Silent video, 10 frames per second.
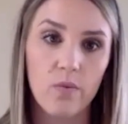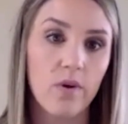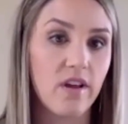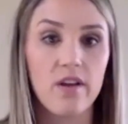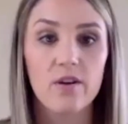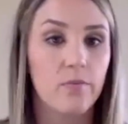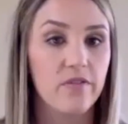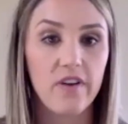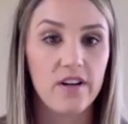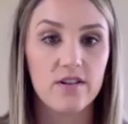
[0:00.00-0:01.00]
with other
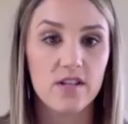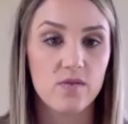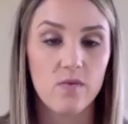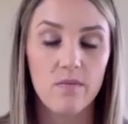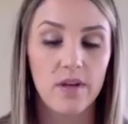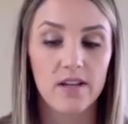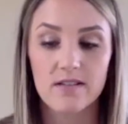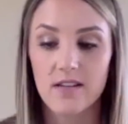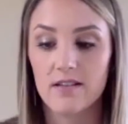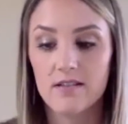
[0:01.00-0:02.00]
providers as well, because
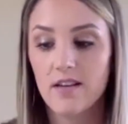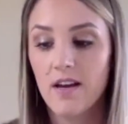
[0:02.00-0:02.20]
that's